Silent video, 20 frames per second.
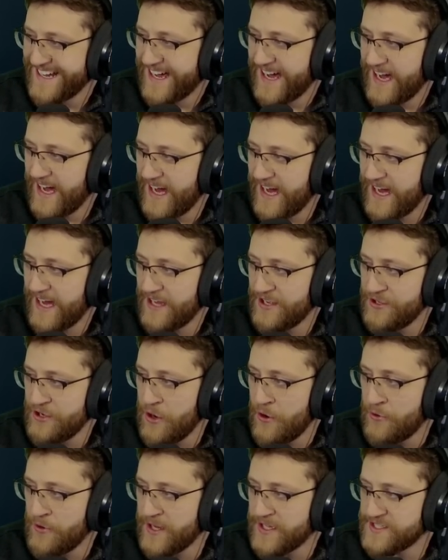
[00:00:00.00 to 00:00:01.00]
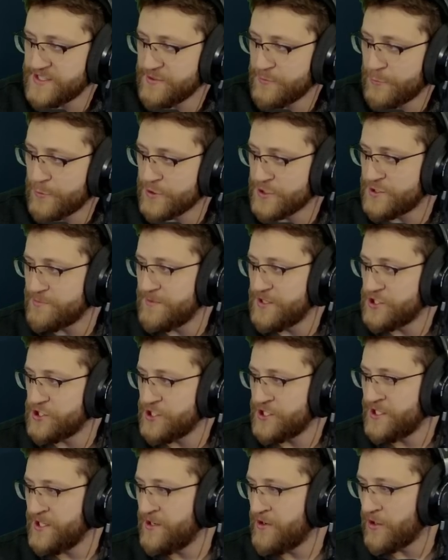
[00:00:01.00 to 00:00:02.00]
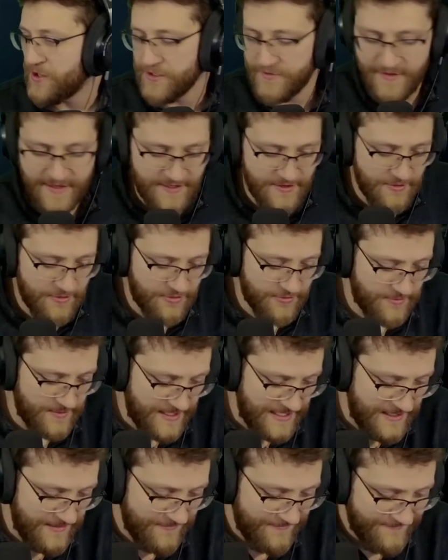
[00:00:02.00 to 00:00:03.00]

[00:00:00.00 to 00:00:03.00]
known as the worst mission in all of Halo 3.